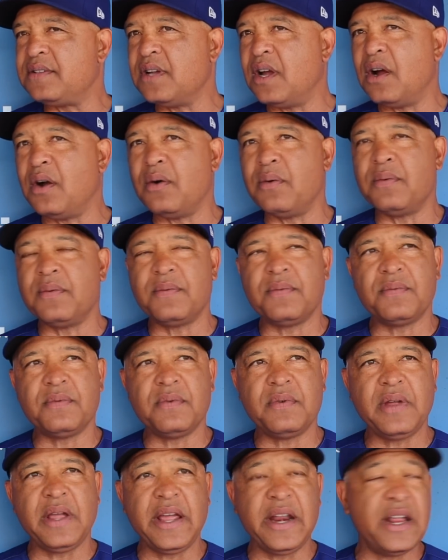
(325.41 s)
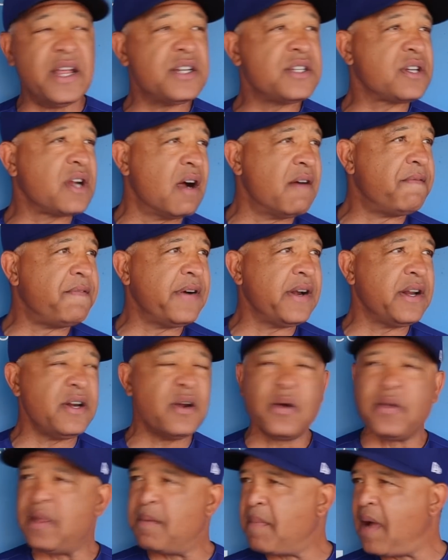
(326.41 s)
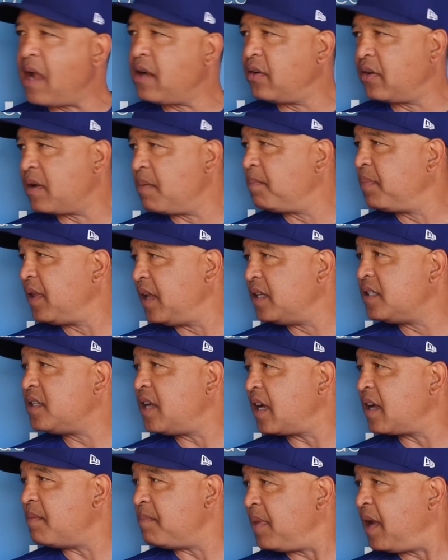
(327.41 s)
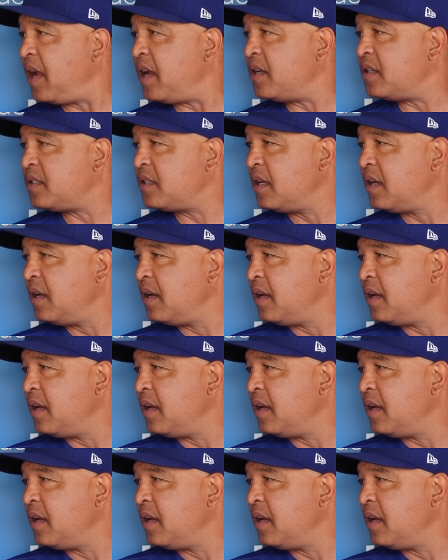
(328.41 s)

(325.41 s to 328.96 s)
So it is comforting knowing that Michael can play second base,